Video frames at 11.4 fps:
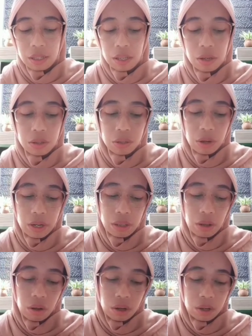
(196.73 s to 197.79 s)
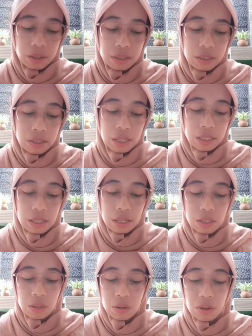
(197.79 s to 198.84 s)
Not so at all. Just
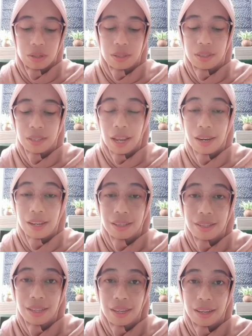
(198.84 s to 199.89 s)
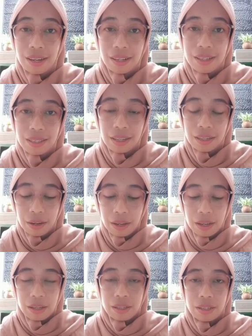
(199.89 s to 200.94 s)
as you don't say the T in listen,
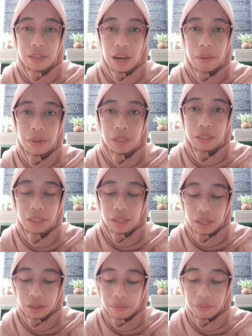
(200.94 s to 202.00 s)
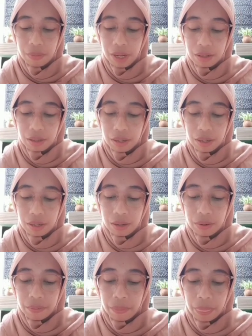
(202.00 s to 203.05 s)
the double T in better
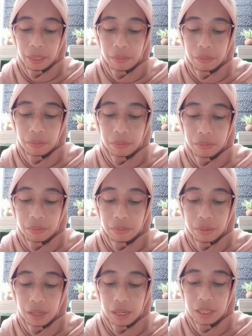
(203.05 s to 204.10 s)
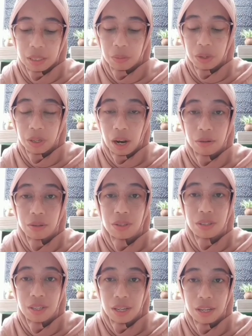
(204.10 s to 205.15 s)
is pronounced
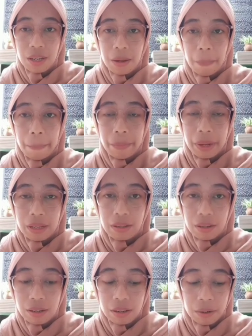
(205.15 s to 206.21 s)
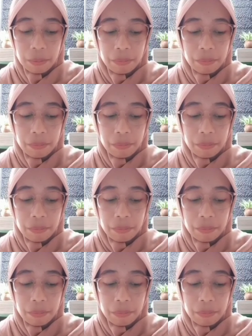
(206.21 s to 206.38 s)
D, better.